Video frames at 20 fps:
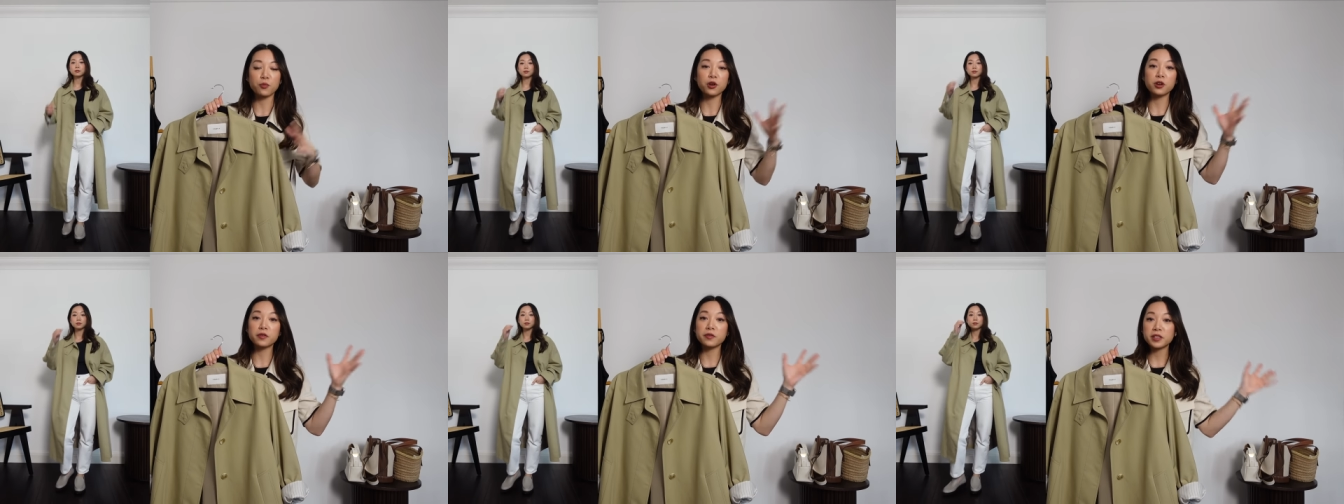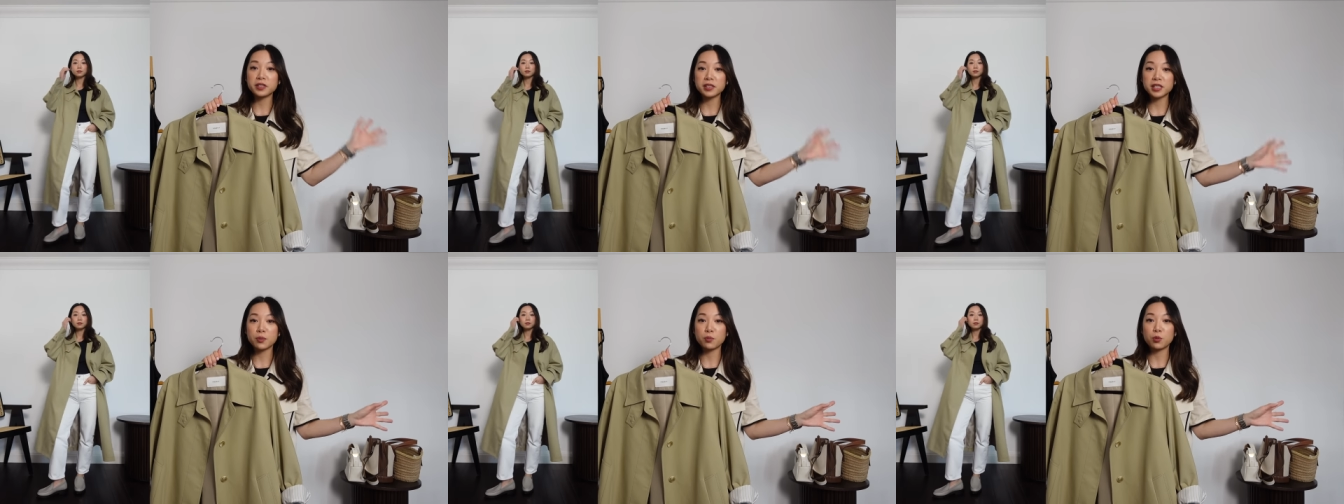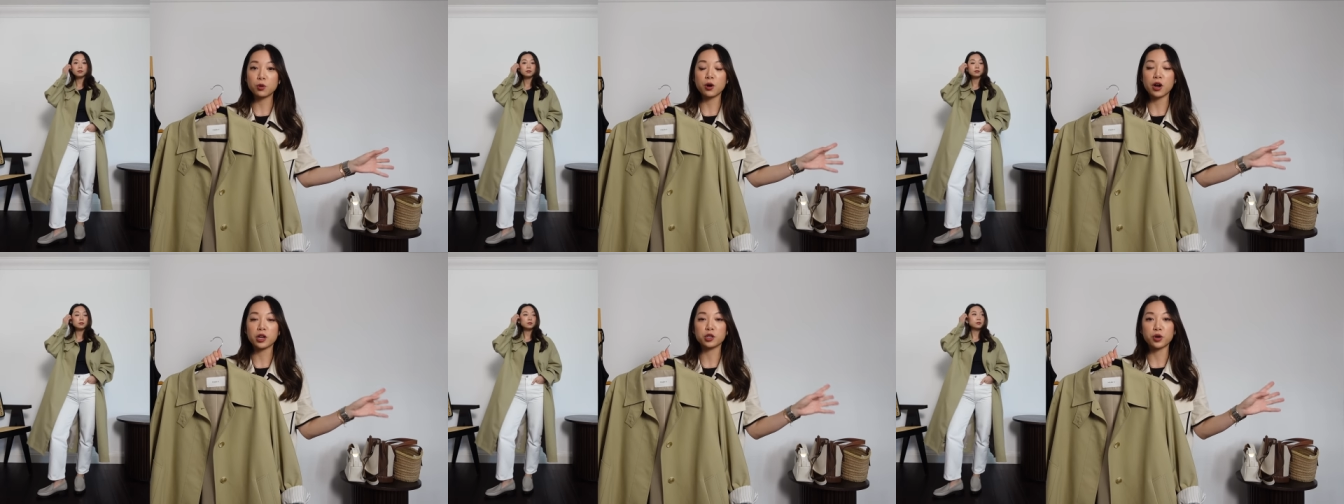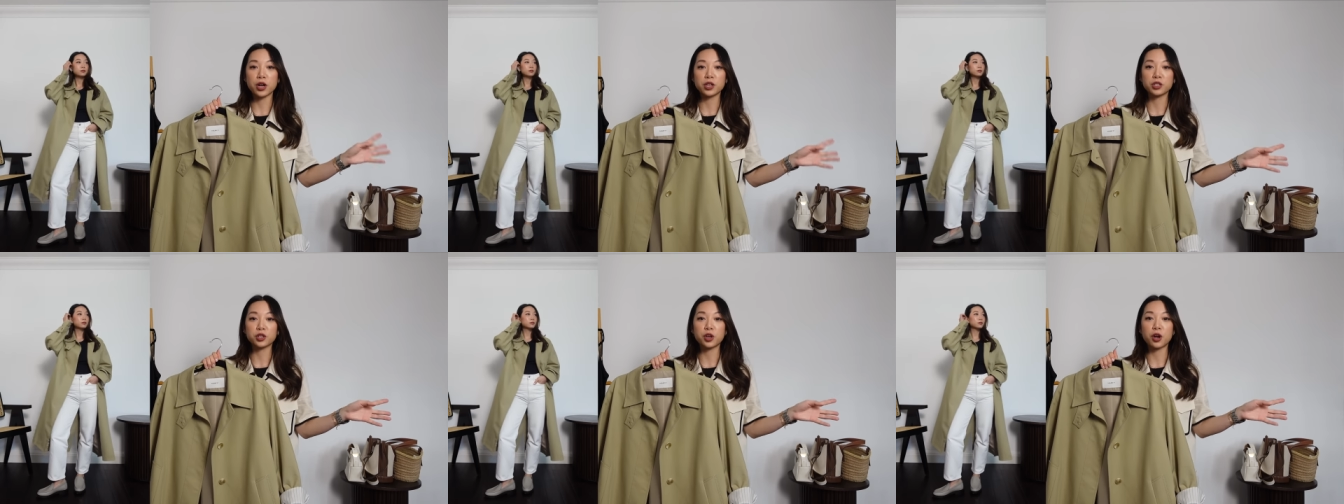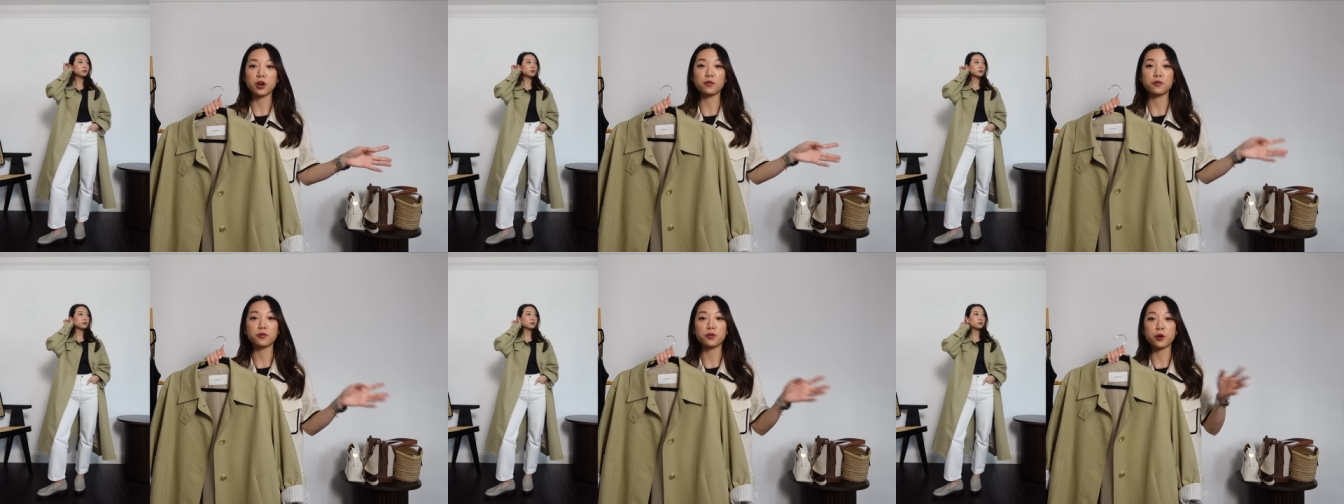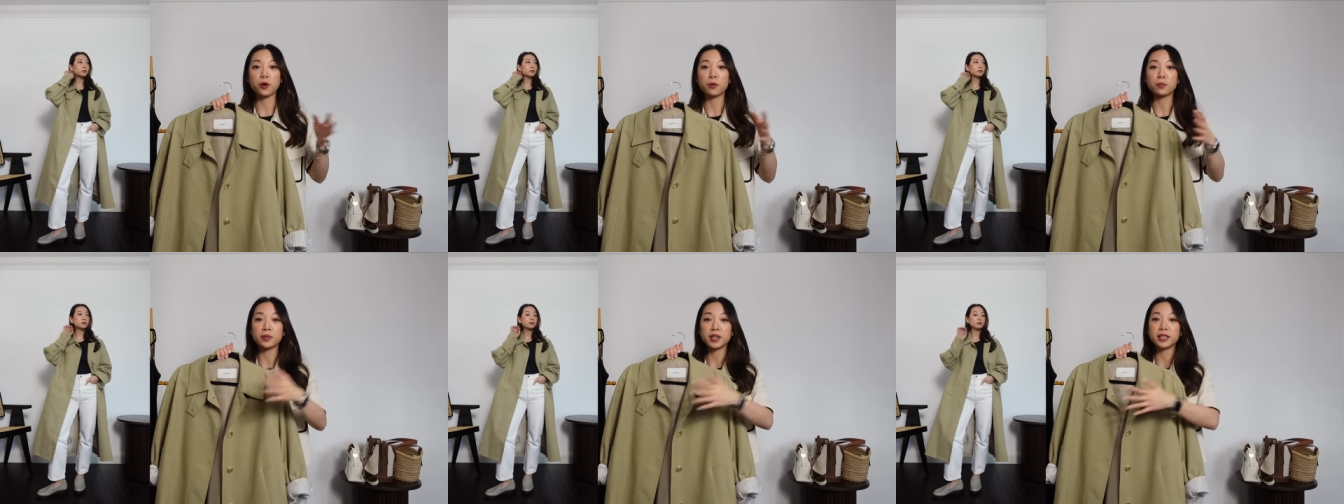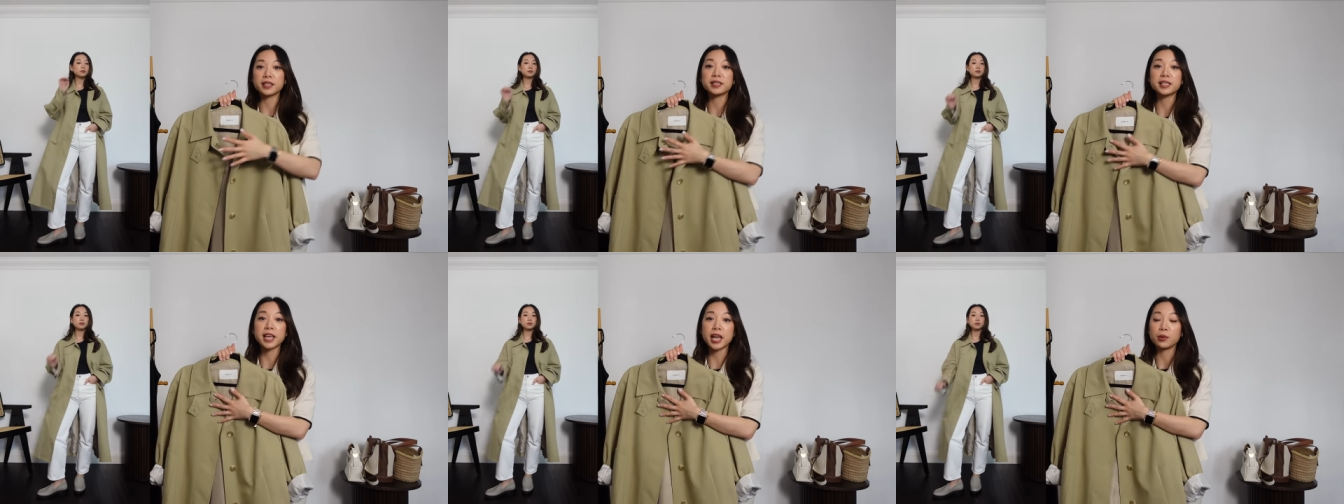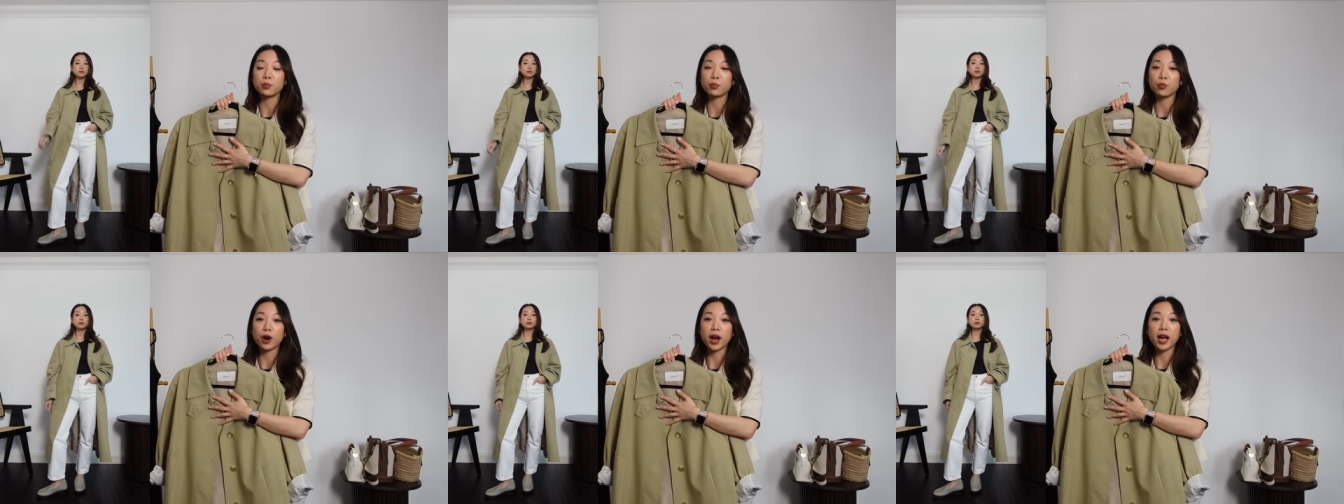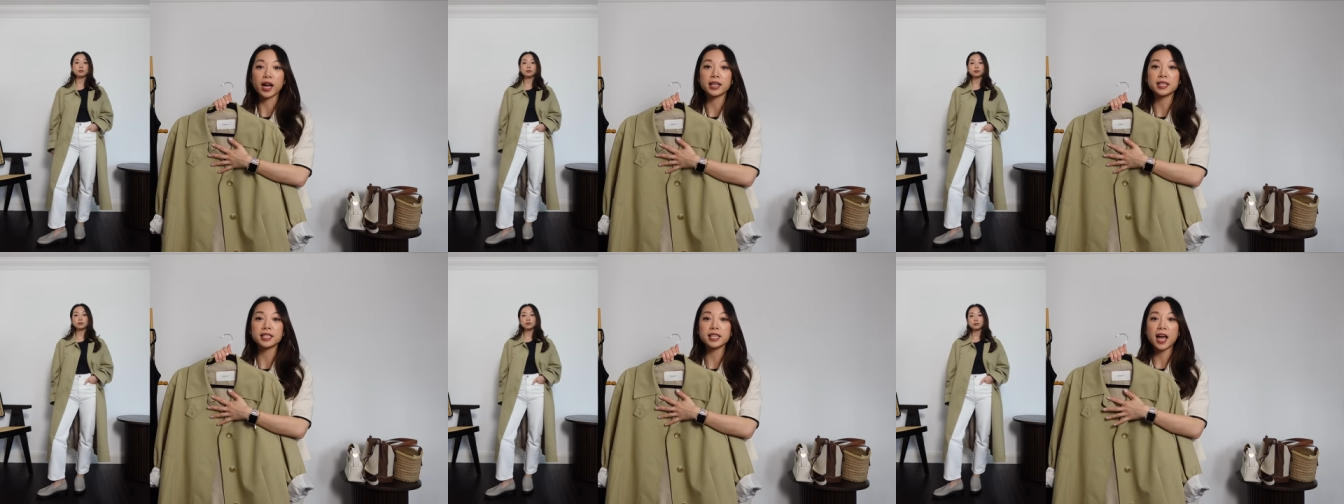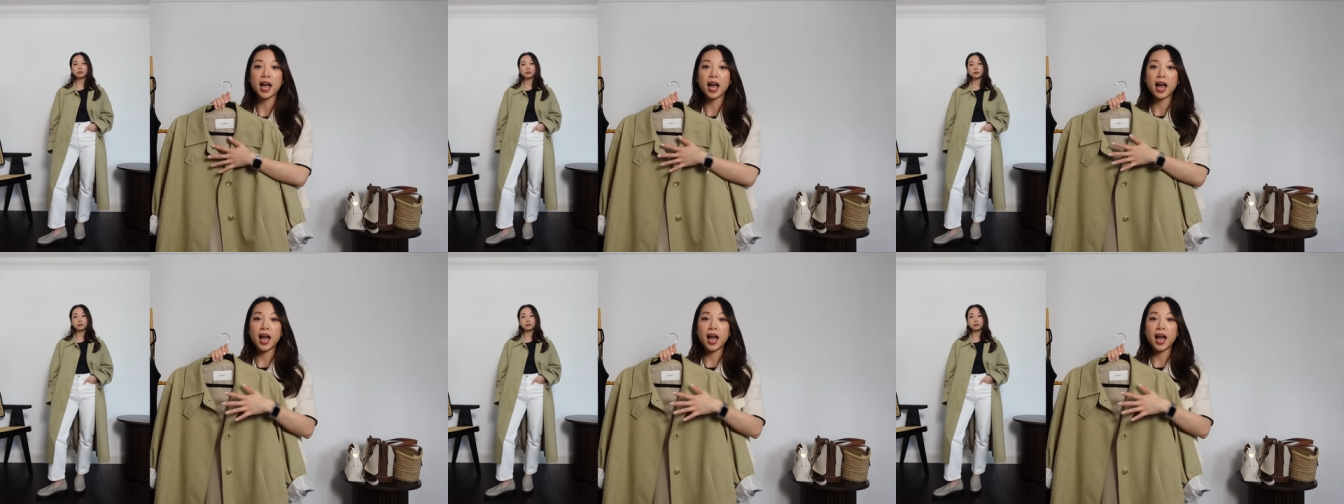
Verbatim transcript: previously bought a trench coat from this same brand